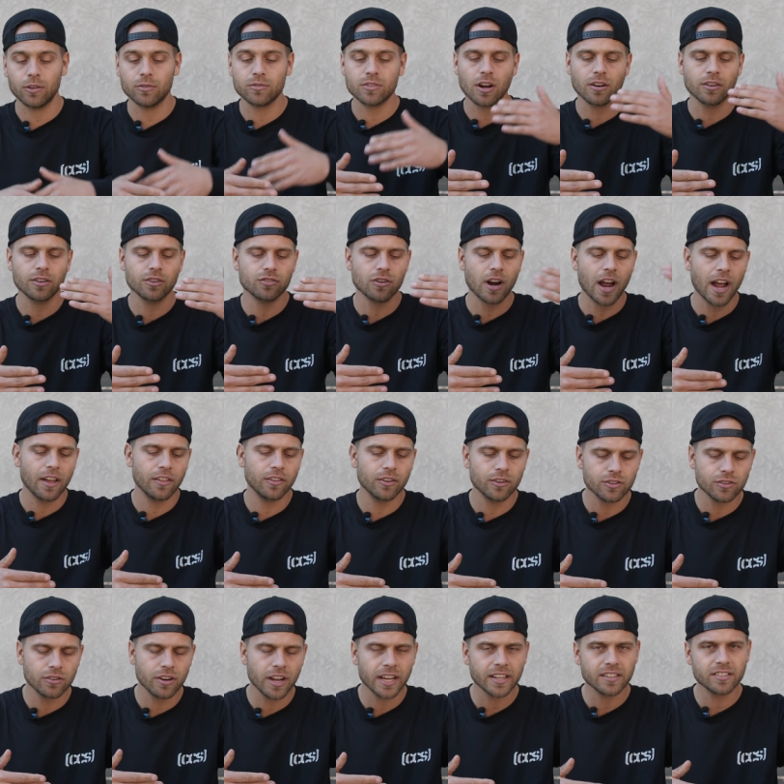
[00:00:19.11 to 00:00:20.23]
You start to try other
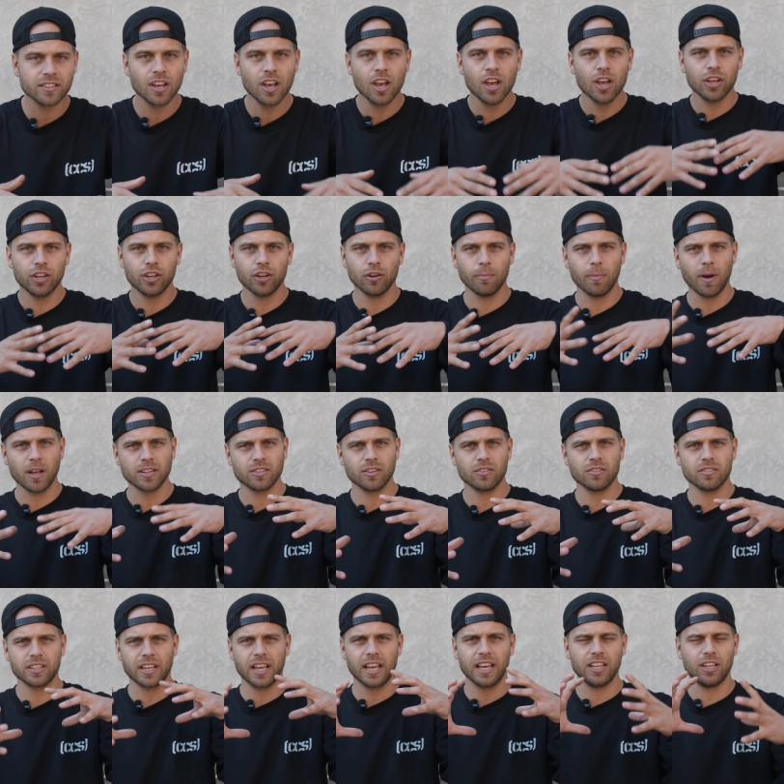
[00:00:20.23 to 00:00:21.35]
tricks, your
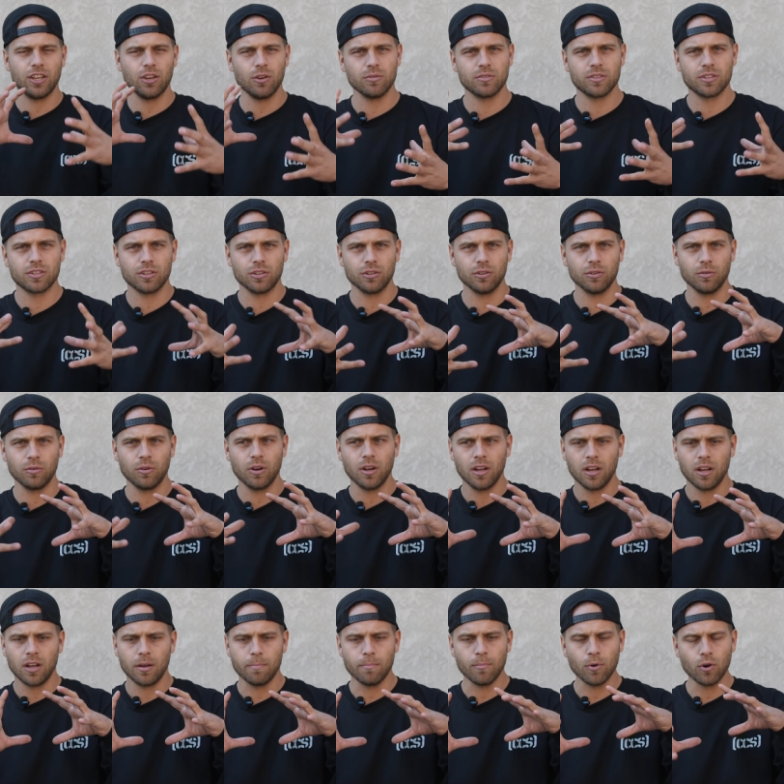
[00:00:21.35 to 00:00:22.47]
muscles get used to
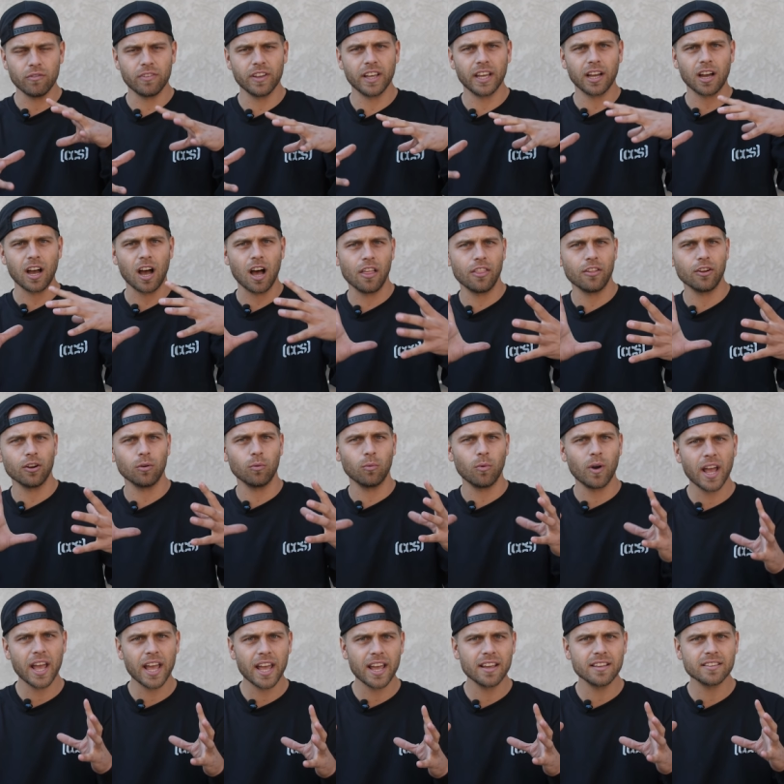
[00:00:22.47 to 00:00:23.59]
moving other
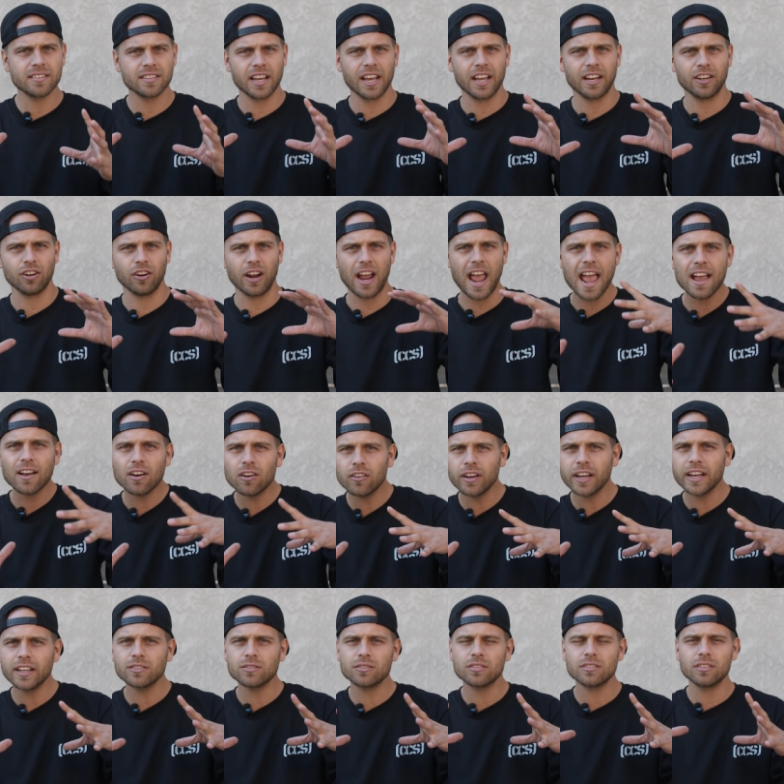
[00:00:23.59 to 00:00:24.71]
ways, and your ankle
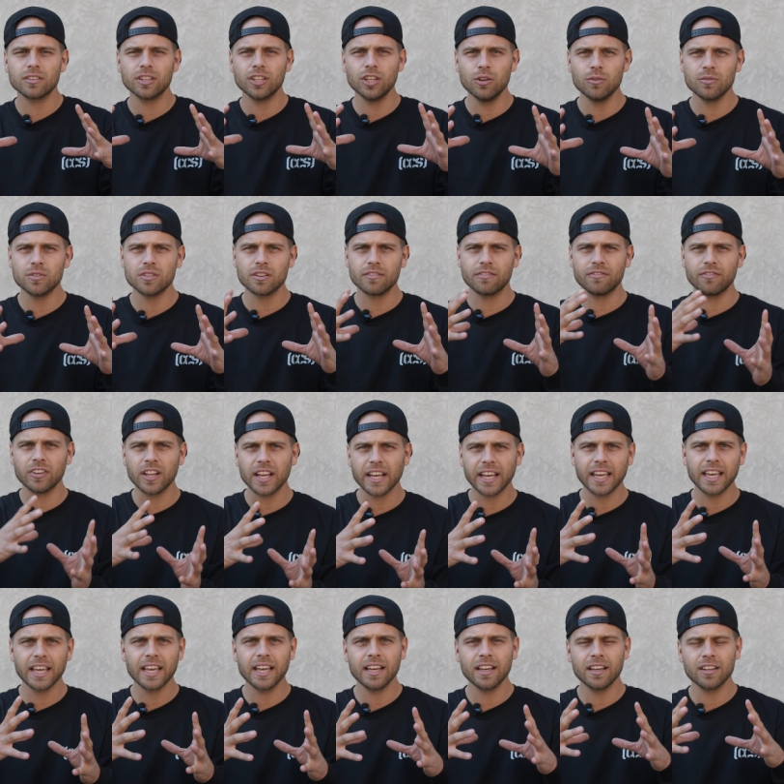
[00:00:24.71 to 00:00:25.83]
gets used to
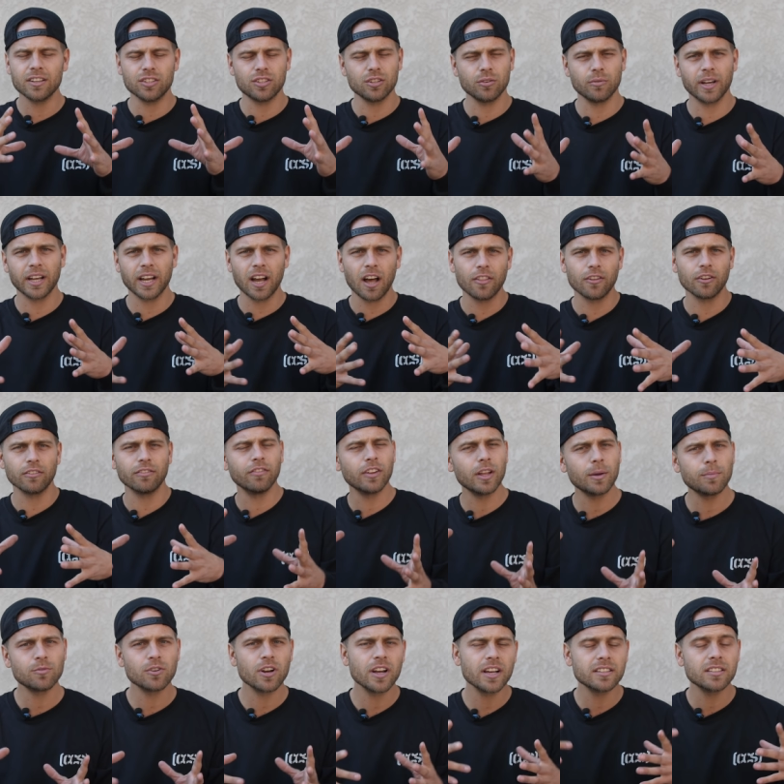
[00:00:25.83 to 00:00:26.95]
flicking, doing other
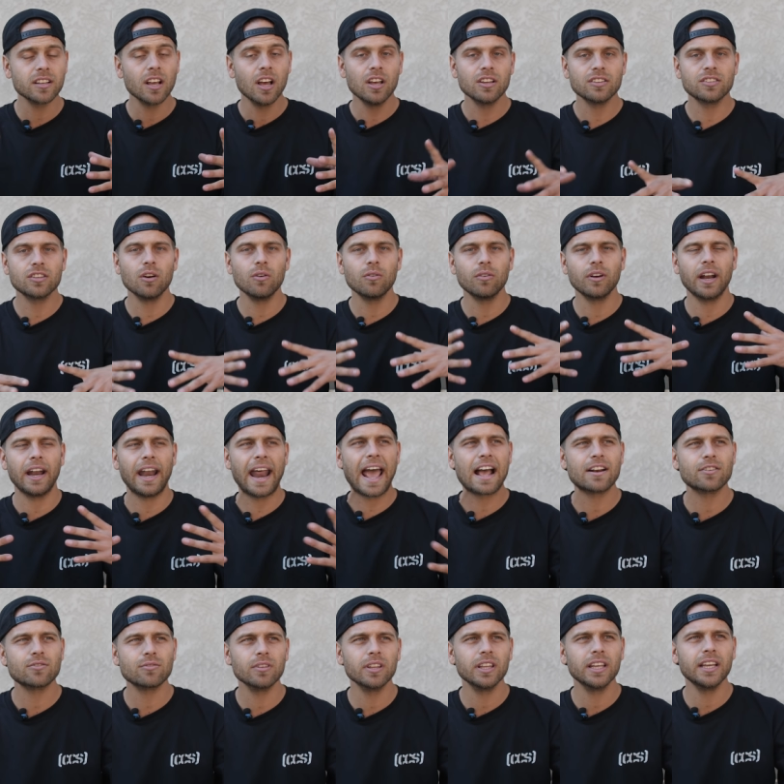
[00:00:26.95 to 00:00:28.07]
flip tricks, so
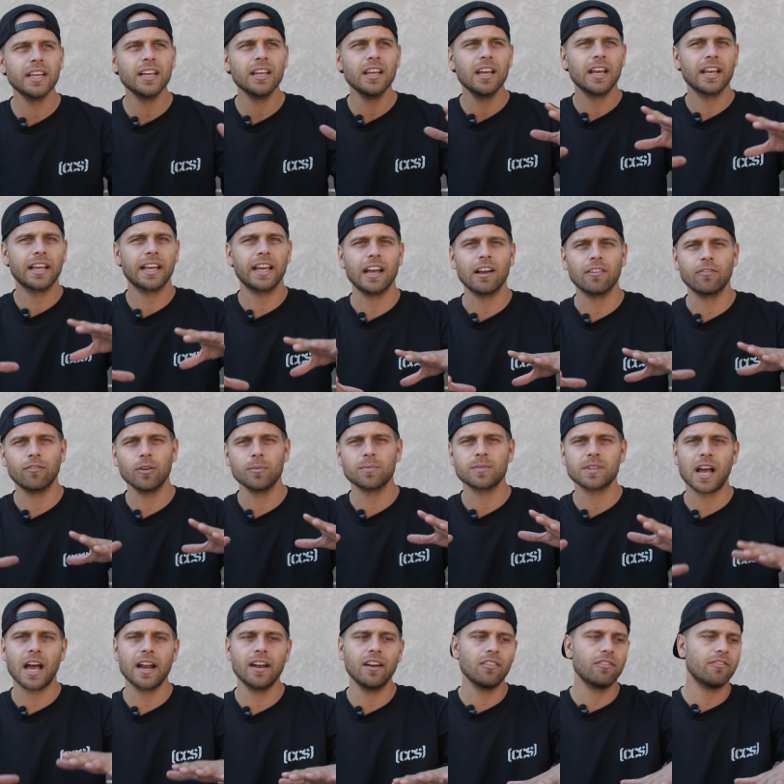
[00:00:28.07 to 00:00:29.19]
naturally, kickflips
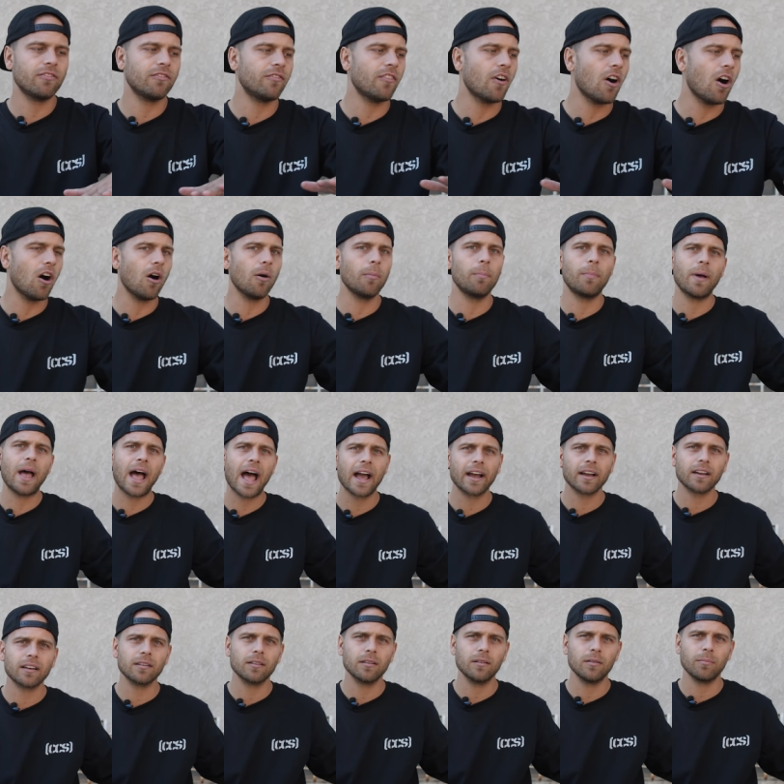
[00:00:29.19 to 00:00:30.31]
kind of fall back
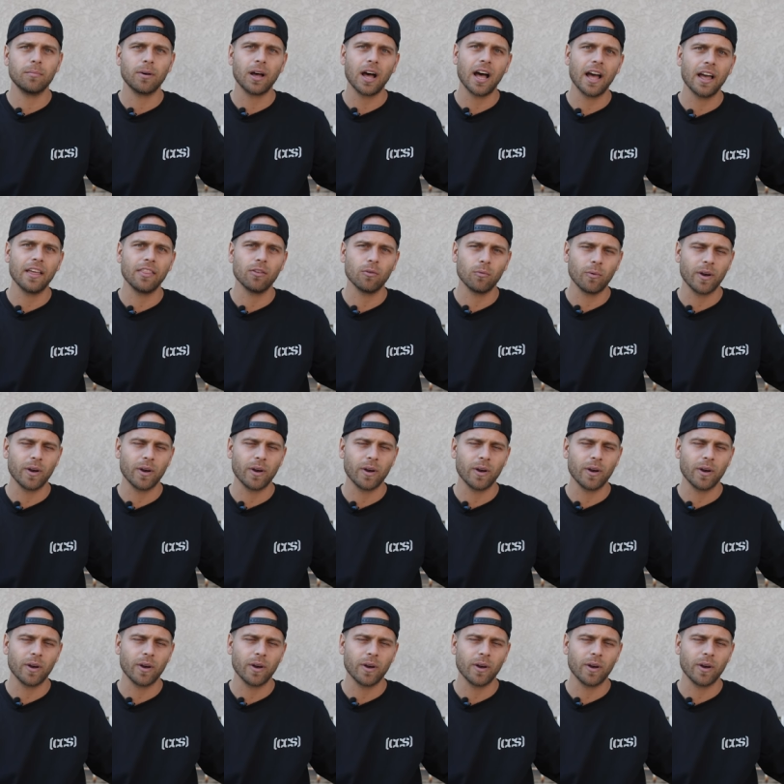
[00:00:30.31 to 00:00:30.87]
by the